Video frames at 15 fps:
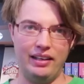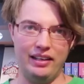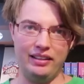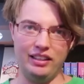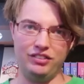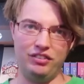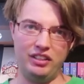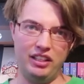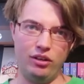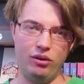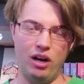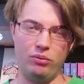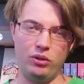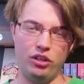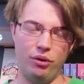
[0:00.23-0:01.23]
In this video,
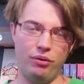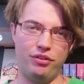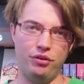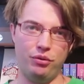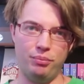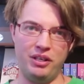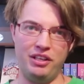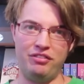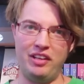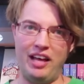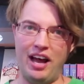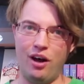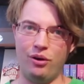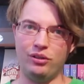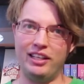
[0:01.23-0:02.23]
I will go through briefly
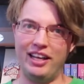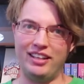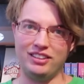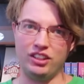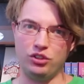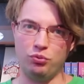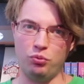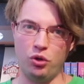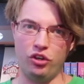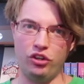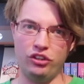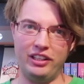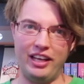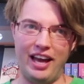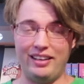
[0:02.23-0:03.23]
how classes
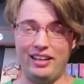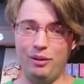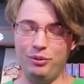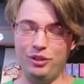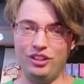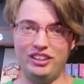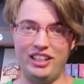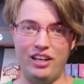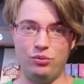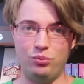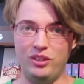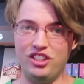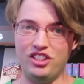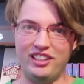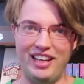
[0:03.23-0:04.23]
work and help you decide
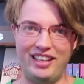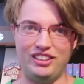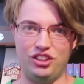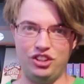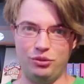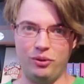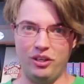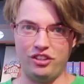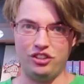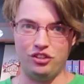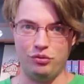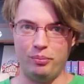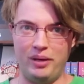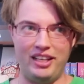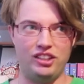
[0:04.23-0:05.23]
which classes you want to
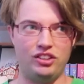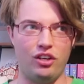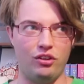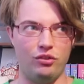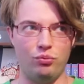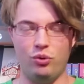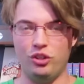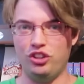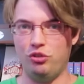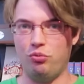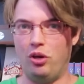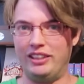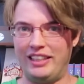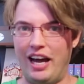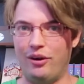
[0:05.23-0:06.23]
do based on what you
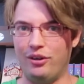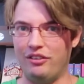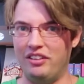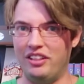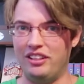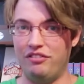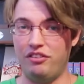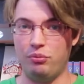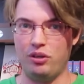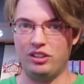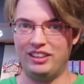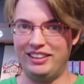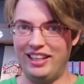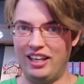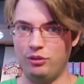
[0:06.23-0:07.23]
want out of it. If you
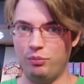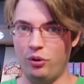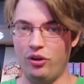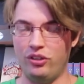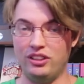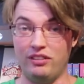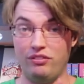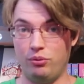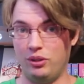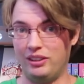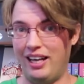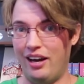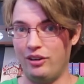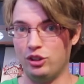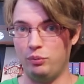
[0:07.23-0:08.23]
want stat points, if you
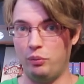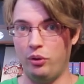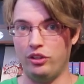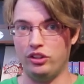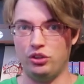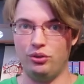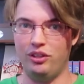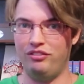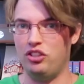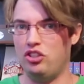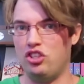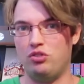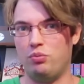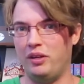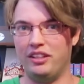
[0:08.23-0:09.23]
want house points, or if you
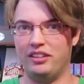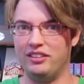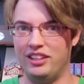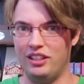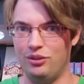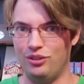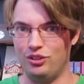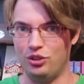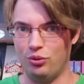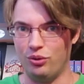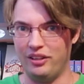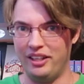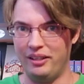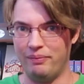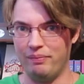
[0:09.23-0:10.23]
just want to continue the
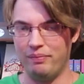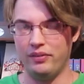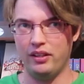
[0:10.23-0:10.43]
story.